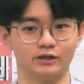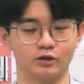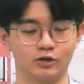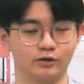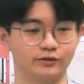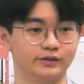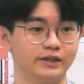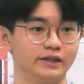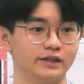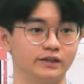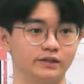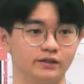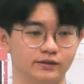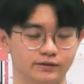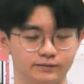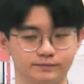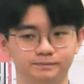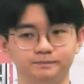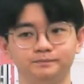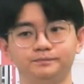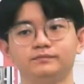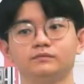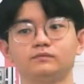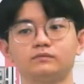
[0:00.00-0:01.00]
container.
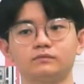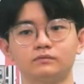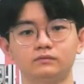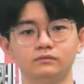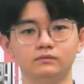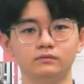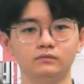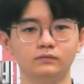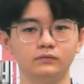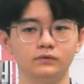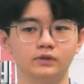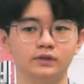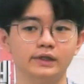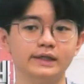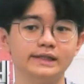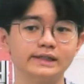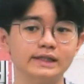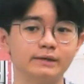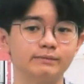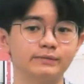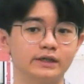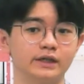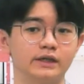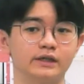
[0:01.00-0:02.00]
That is
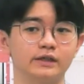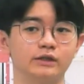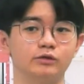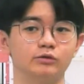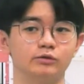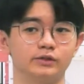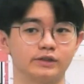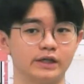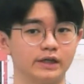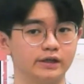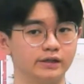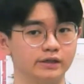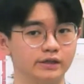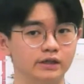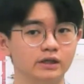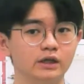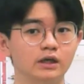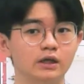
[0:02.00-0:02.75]
something I need to study,